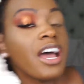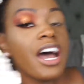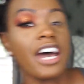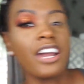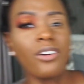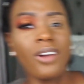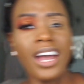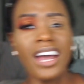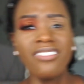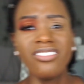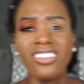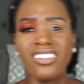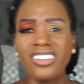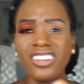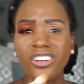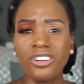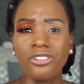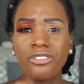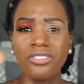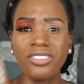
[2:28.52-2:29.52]
I don't have the
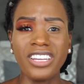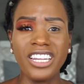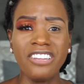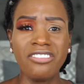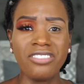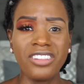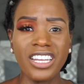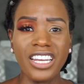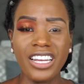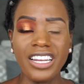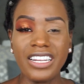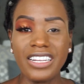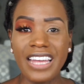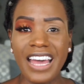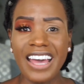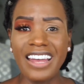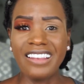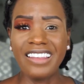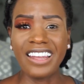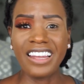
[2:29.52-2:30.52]
little leaflet. It
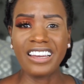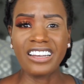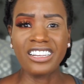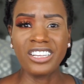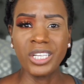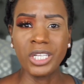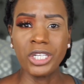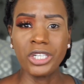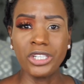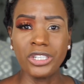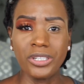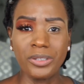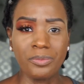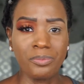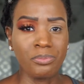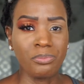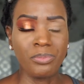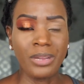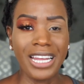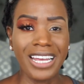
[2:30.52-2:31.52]
had like a clear
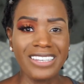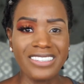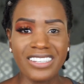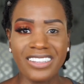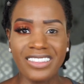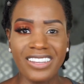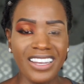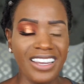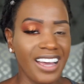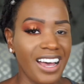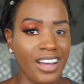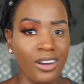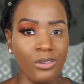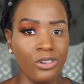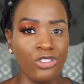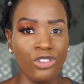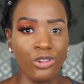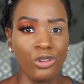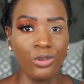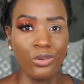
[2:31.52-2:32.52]
plastic thing. I
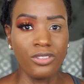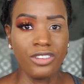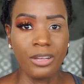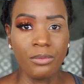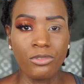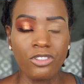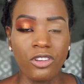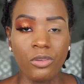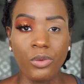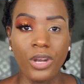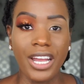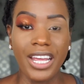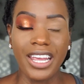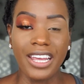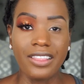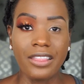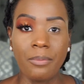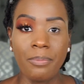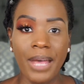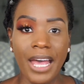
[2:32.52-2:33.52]
always lose them, so when I
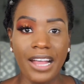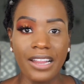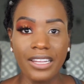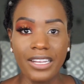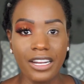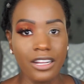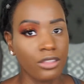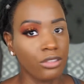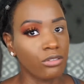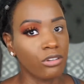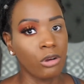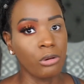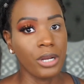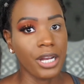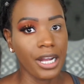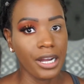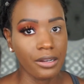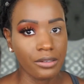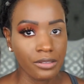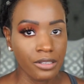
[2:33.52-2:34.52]
get the palette I throw it
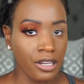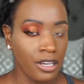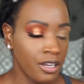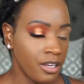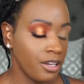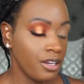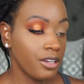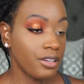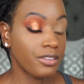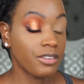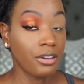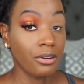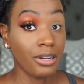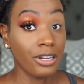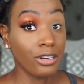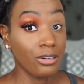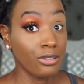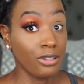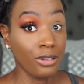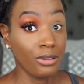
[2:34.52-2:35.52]
out. So I
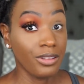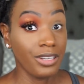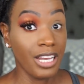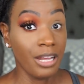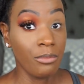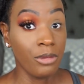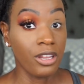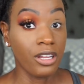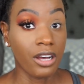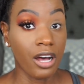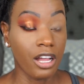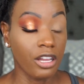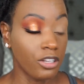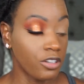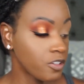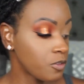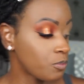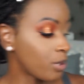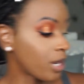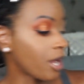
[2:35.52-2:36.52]
don't know the name of the
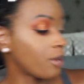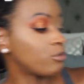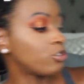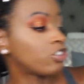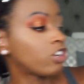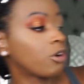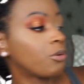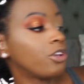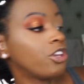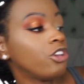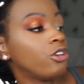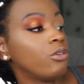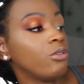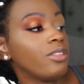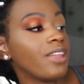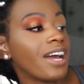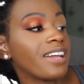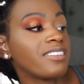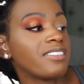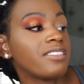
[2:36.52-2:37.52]
colors, but I'm showing you
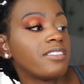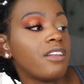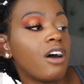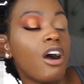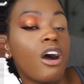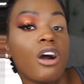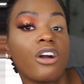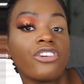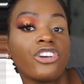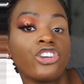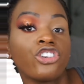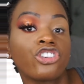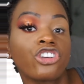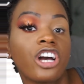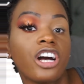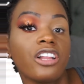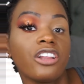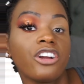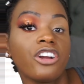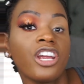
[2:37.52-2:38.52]
that's orange
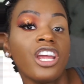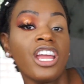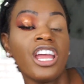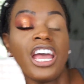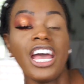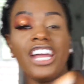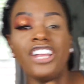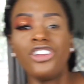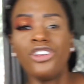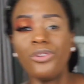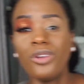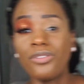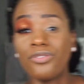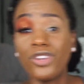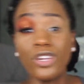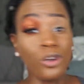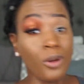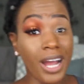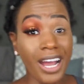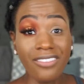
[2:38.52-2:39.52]
color. And if you
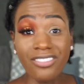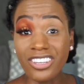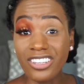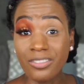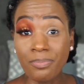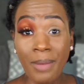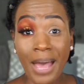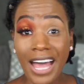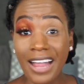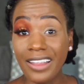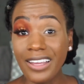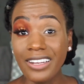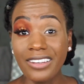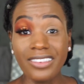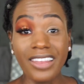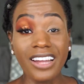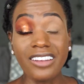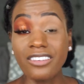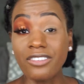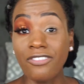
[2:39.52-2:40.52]
don't have this palette,
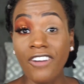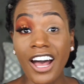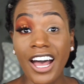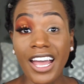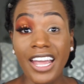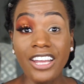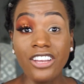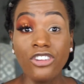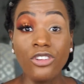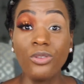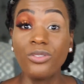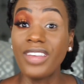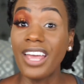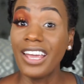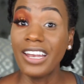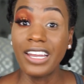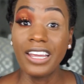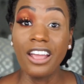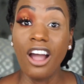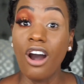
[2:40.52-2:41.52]
that's fine. Use
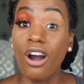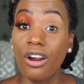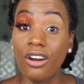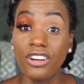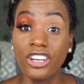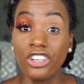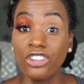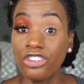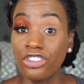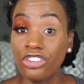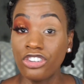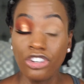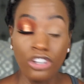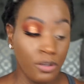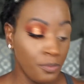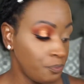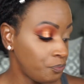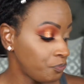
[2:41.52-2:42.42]
any orange.